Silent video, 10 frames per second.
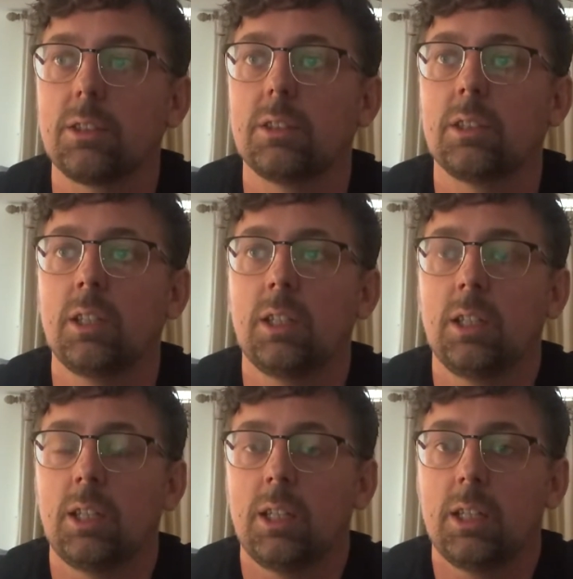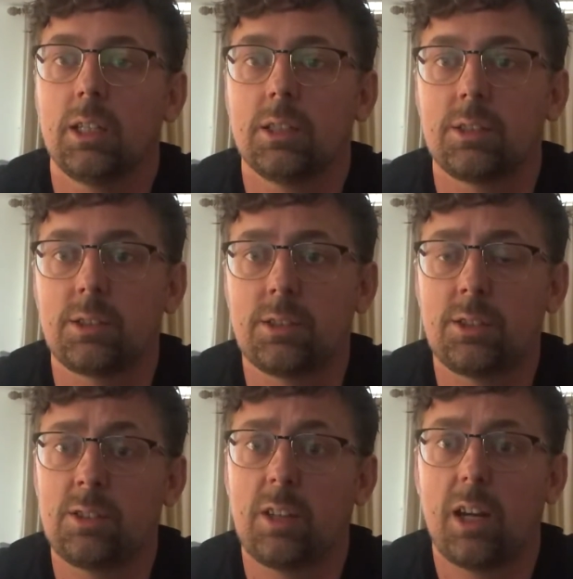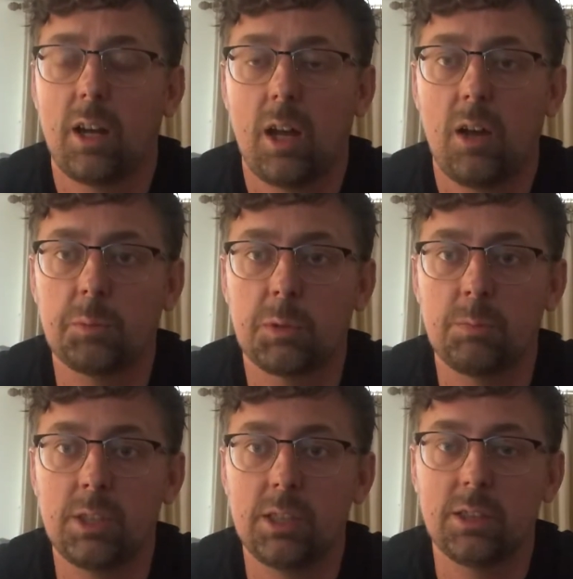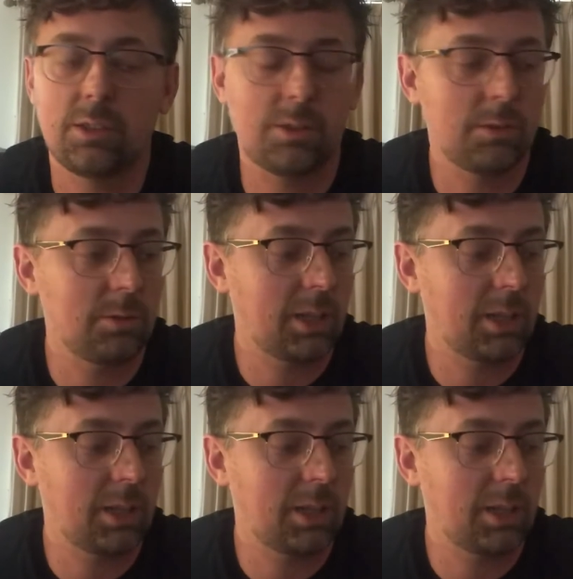And Sarah helped me to